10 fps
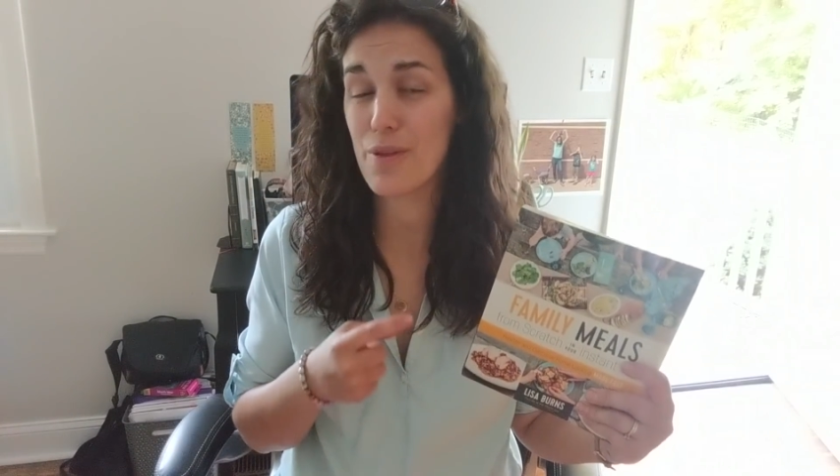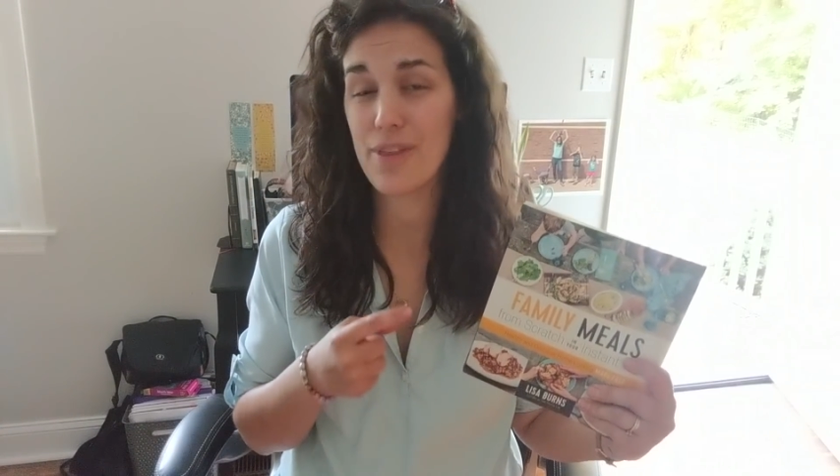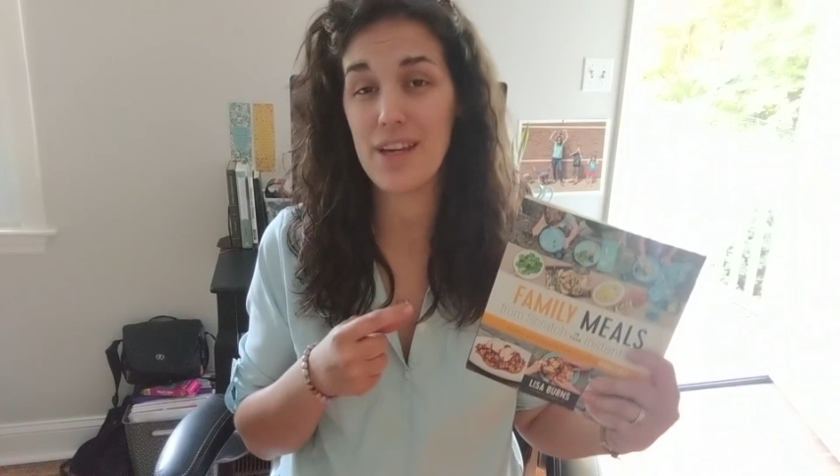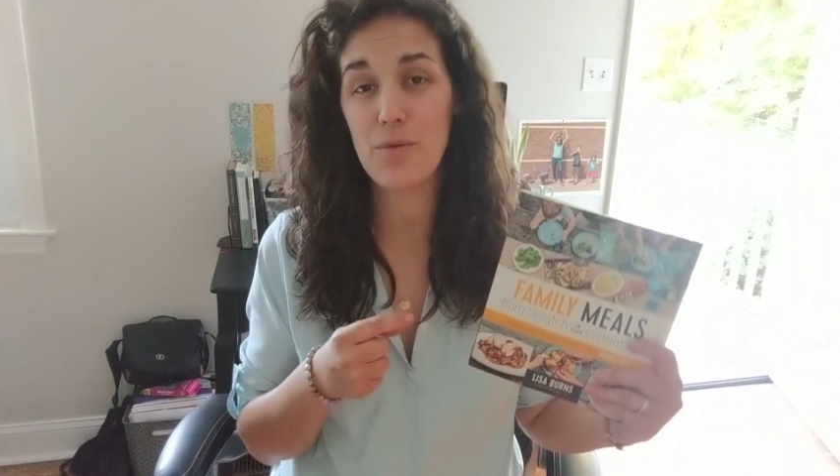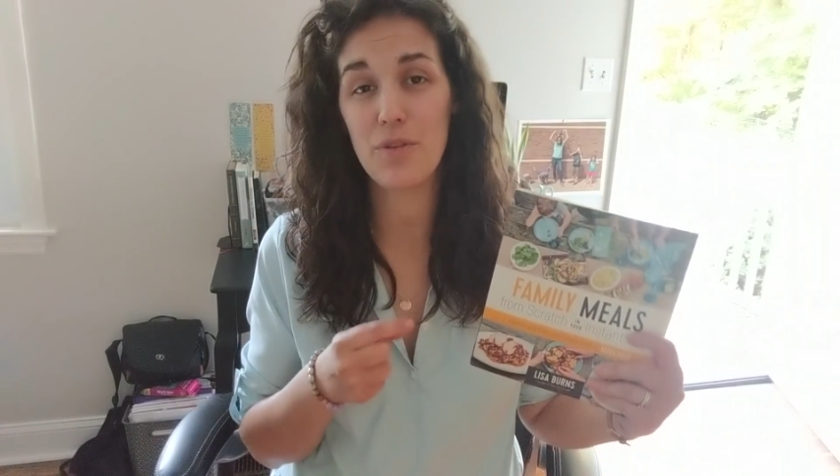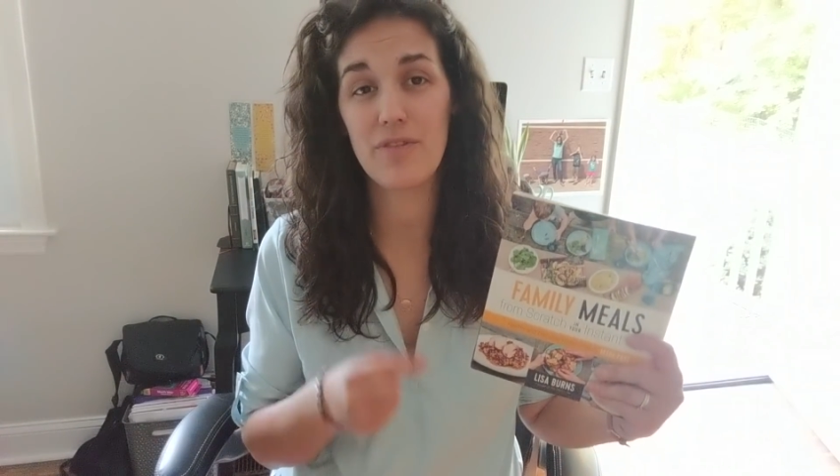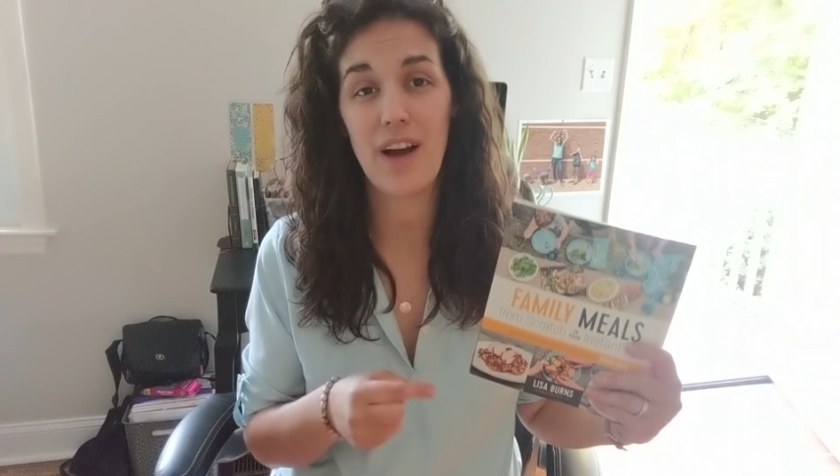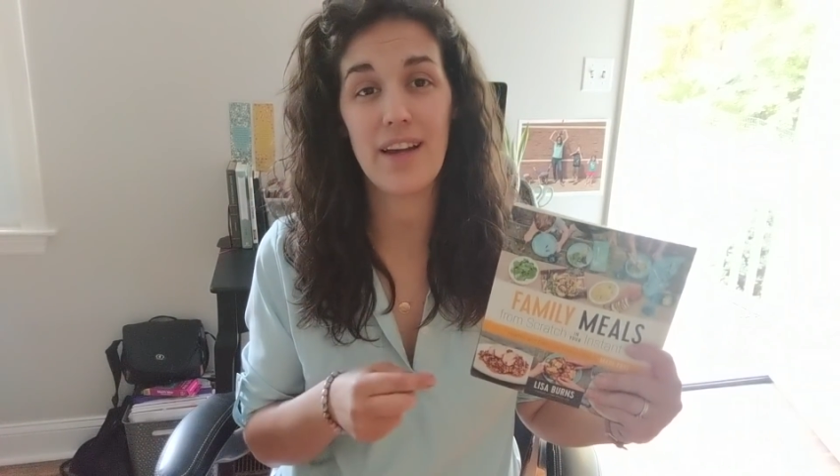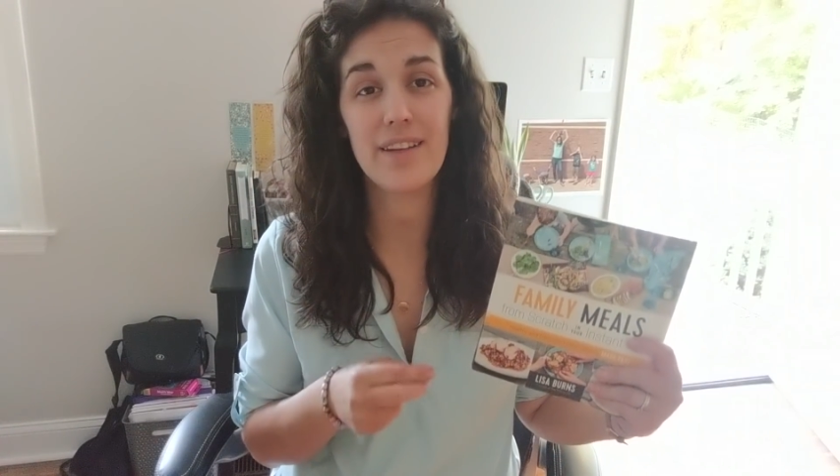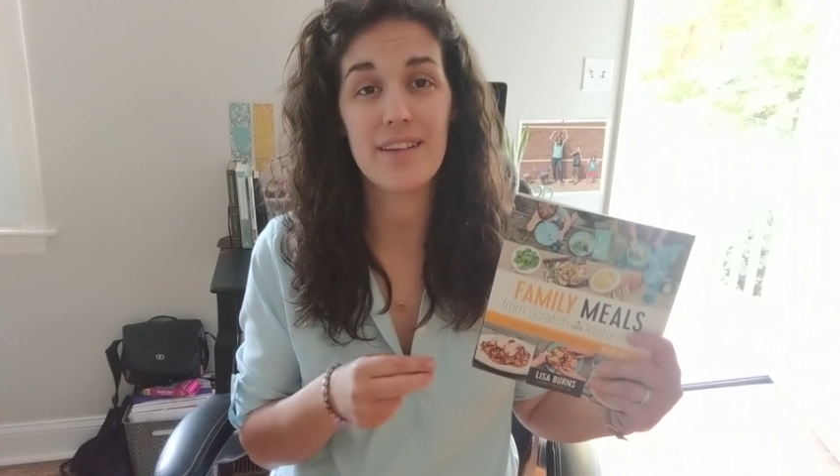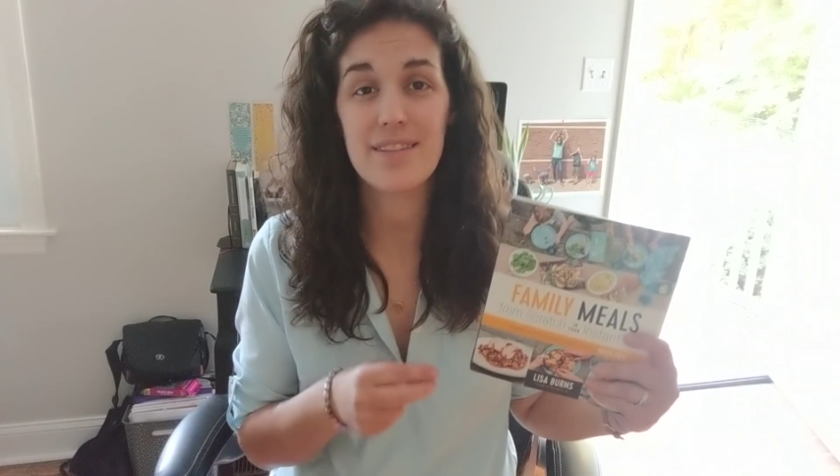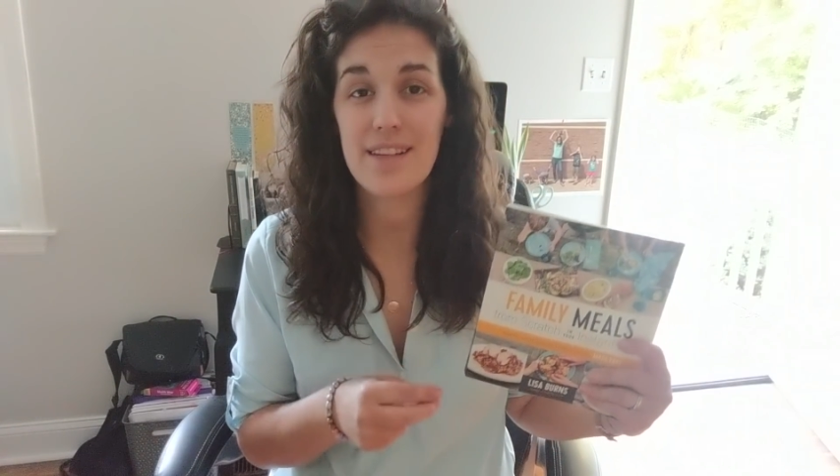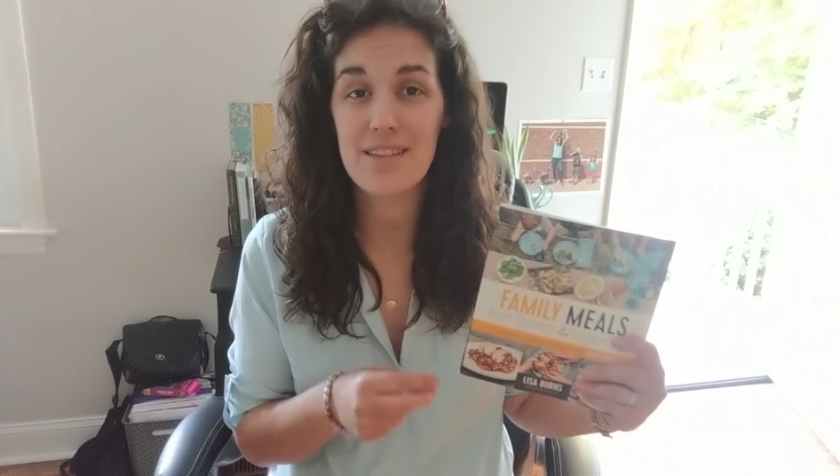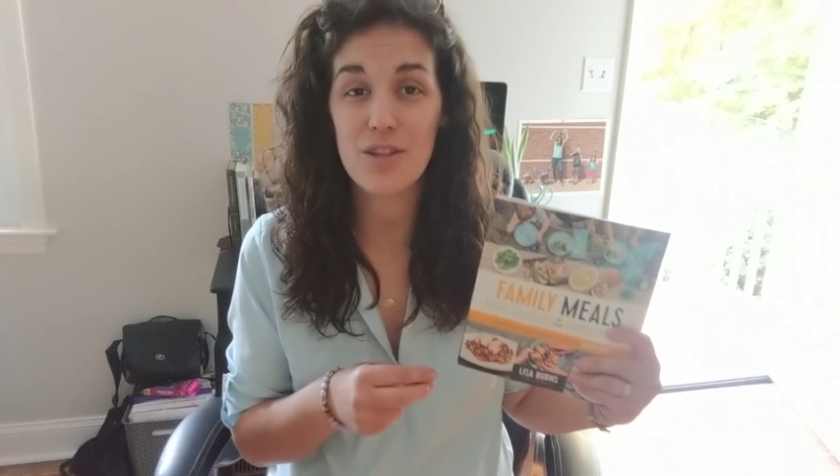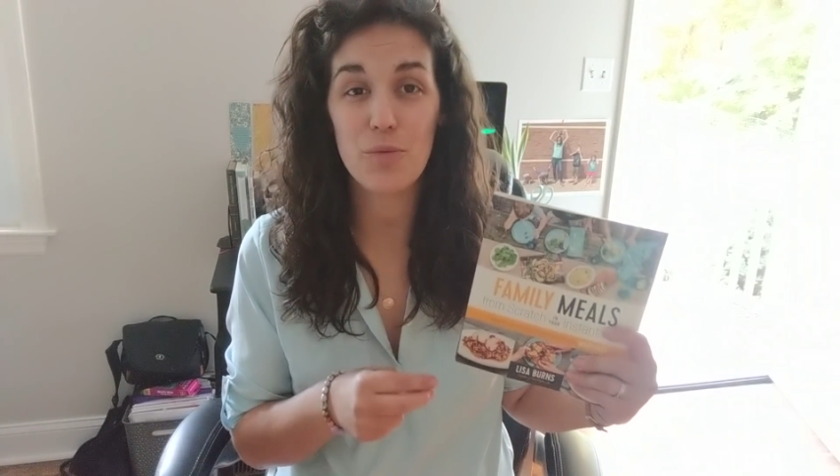think would find a
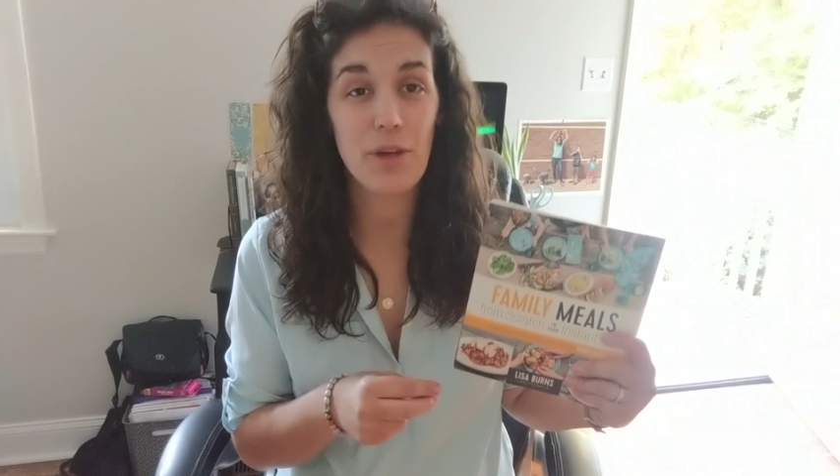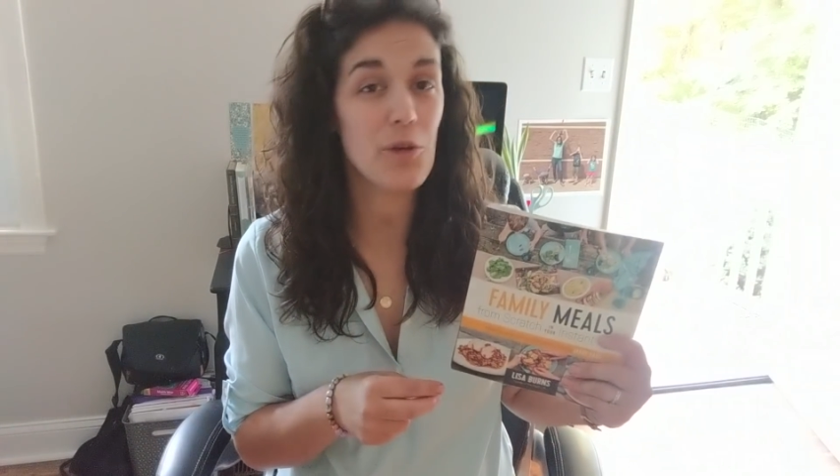seasonal meal